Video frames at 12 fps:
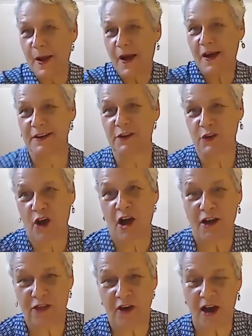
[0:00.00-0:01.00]
Look,
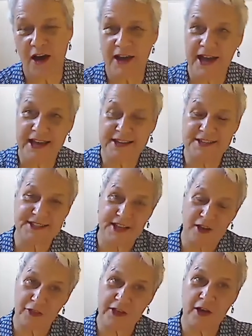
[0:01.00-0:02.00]
I hate to say I
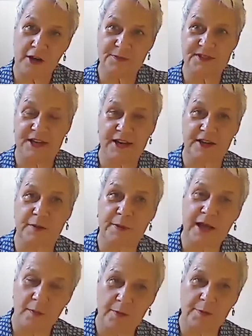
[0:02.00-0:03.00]
think I'm starting to
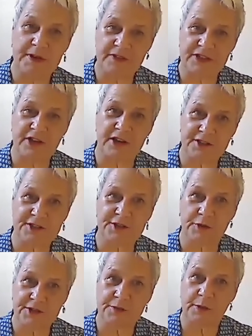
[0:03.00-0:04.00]
become a bit of a
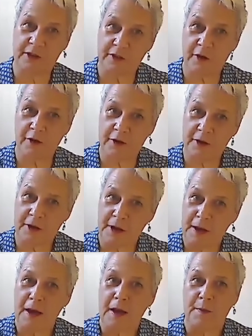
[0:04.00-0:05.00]
dinosaur as well, though,
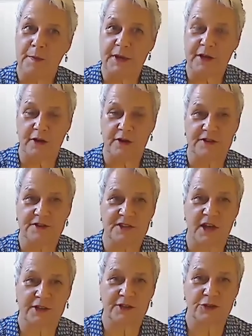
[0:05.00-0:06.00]
because
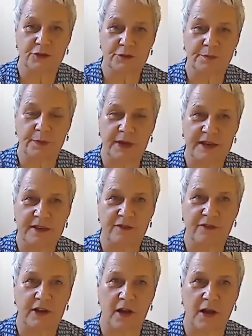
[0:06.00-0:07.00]
I do believe
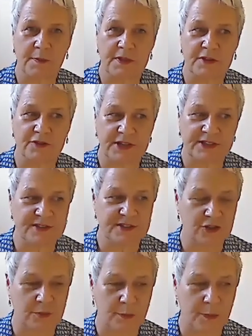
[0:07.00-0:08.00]
that I'm in the
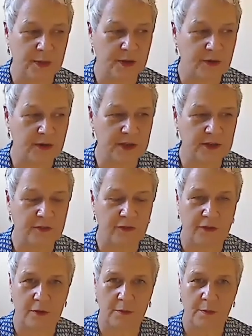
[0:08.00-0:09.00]
transition period
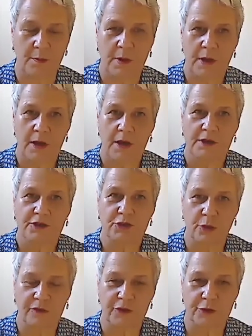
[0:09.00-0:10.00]
from
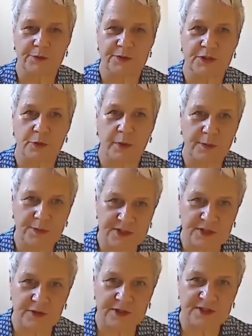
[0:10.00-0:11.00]
short films to web
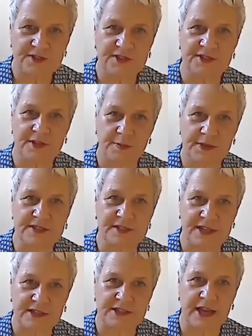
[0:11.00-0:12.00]
series to some
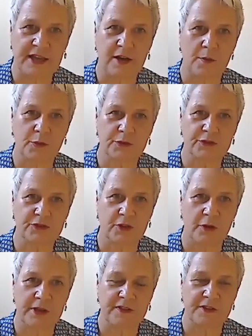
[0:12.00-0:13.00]
extent, and I'm also
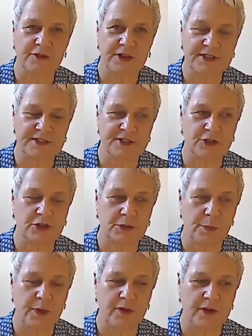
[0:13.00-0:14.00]
in the transition
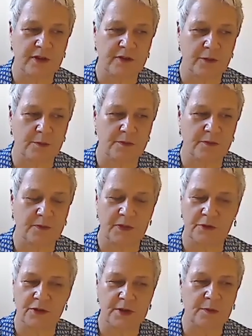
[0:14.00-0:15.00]
period from the
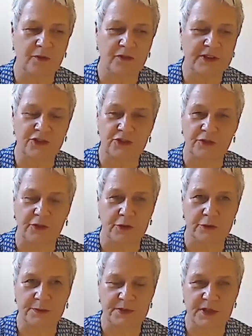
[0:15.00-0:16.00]
dream of feature
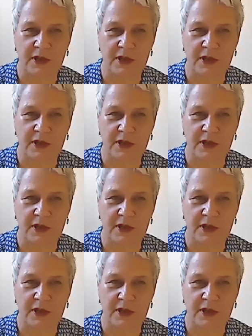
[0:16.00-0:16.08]
films